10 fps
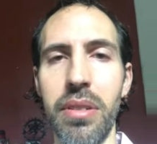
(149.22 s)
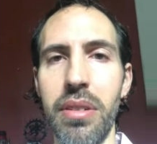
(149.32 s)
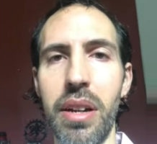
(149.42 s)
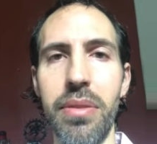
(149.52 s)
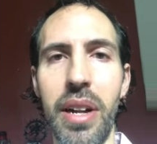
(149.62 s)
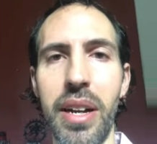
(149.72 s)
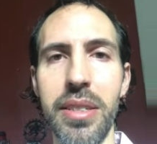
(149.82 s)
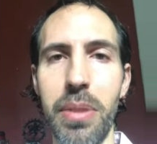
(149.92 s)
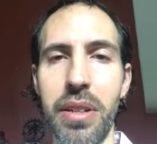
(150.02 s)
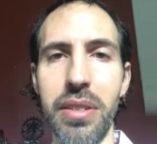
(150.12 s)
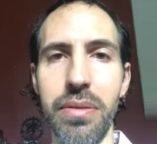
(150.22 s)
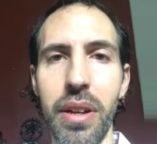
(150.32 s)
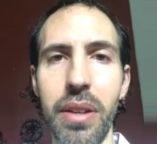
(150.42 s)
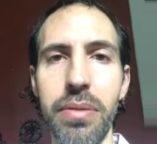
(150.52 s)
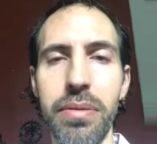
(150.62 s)
every aspect of
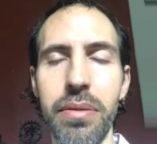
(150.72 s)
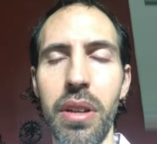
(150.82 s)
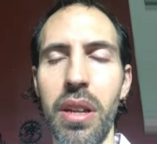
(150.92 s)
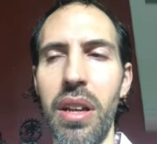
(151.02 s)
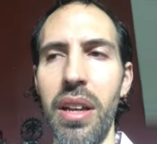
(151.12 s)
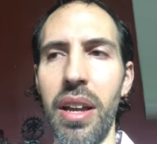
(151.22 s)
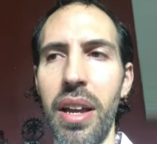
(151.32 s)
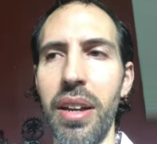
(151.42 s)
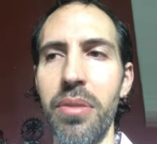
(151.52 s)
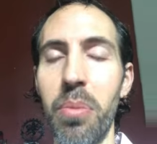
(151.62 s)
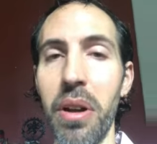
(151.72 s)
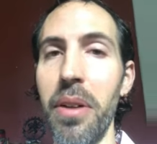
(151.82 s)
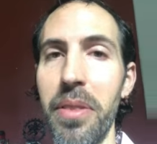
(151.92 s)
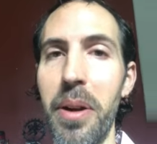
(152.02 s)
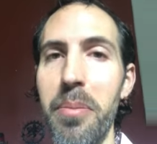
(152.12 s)
life. And one of
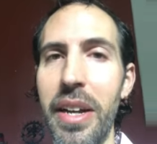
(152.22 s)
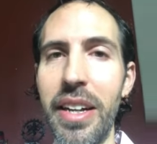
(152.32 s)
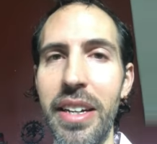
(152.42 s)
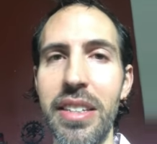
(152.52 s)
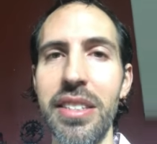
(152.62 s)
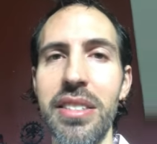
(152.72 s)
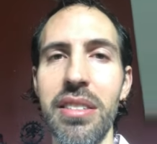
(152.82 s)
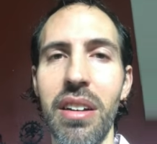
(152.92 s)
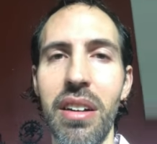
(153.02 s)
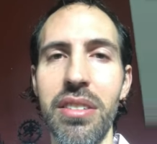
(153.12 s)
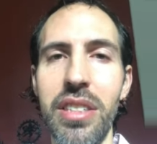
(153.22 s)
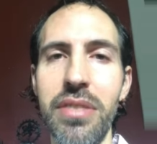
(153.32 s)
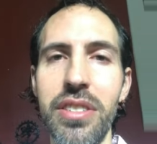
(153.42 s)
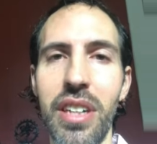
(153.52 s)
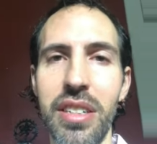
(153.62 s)
them is Shiva
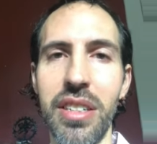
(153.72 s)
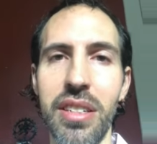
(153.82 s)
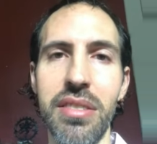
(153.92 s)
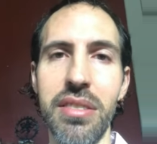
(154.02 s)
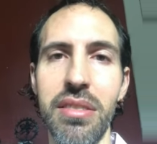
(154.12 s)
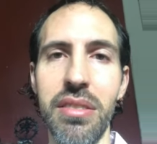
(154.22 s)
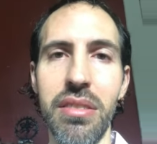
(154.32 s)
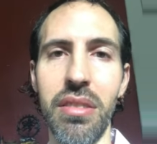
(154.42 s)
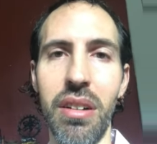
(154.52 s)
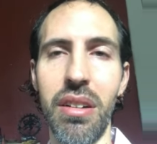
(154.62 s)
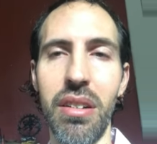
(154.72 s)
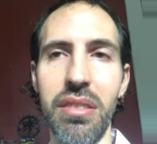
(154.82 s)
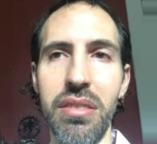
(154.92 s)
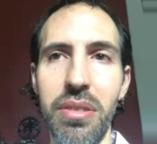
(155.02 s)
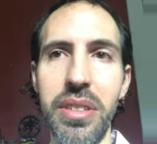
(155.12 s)
Jatas,
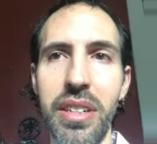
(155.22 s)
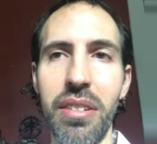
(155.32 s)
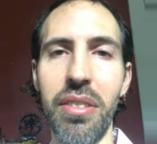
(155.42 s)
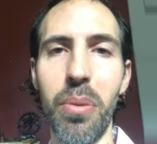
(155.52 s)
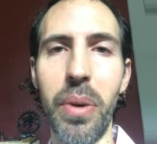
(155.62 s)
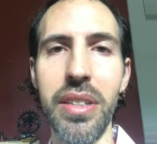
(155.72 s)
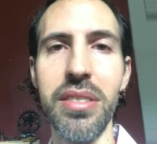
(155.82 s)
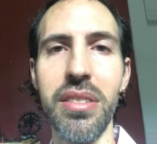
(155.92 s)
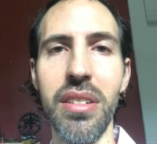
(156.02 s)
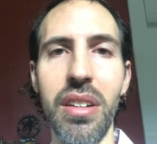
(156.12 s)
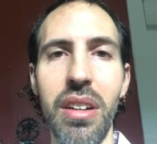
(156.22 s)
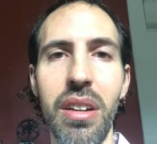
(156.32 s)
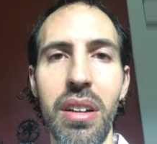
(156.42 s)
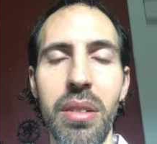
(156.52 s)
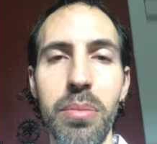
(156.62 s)
known here in the West
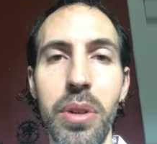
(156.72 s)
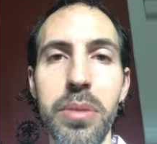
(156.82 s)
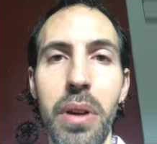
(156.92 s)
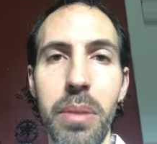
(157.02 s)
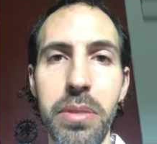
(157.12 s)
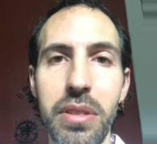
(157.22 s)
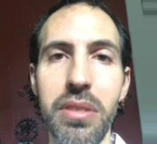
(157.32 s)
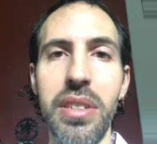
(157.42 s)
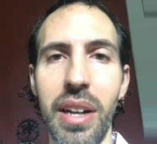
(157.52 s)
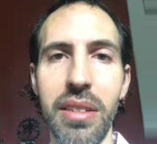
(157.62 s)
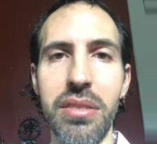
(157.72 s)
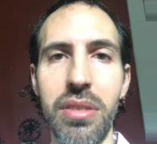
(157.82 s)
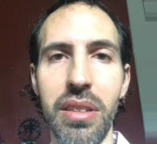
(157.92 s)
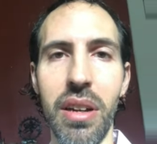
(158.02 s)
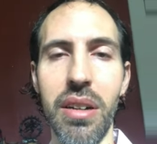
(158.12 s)
most popularly as
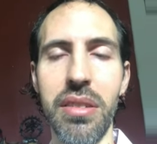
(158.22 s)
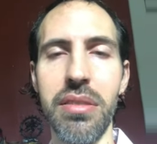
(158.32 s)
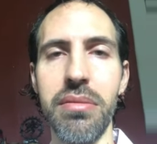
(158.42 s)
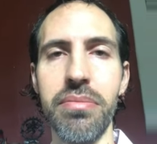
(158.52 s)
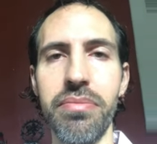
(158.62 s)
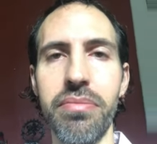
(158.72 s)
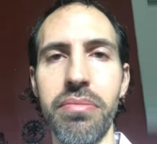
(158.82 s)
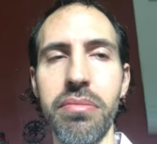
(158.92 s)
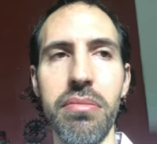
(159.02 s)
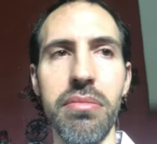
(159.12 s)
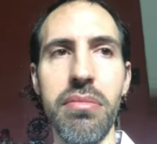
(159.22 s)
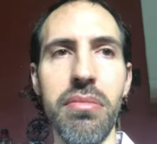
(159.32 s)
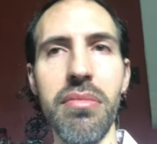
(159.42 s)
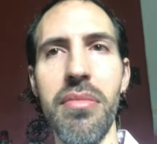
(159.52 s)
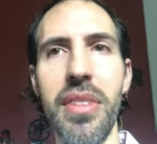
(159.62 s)
dreadlocks.
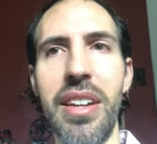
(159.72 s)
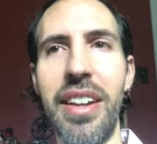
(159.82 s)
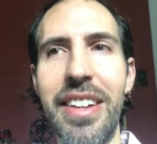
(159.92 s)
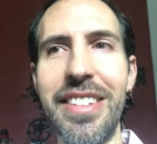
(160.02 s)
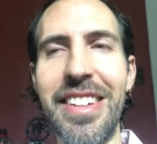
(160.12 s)
And